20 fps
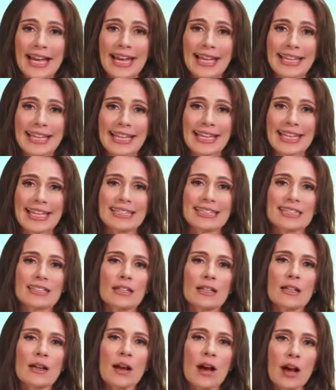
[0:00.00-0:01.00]
back against
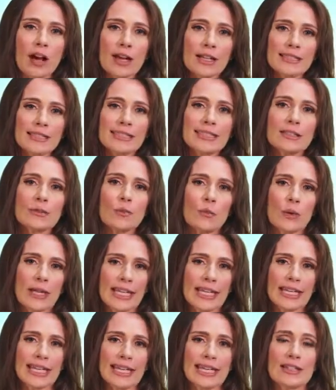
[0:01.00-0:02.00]
the constant
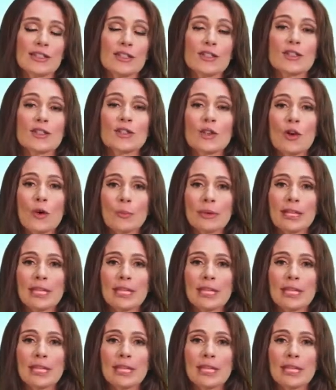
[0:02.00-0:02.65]
weight gain so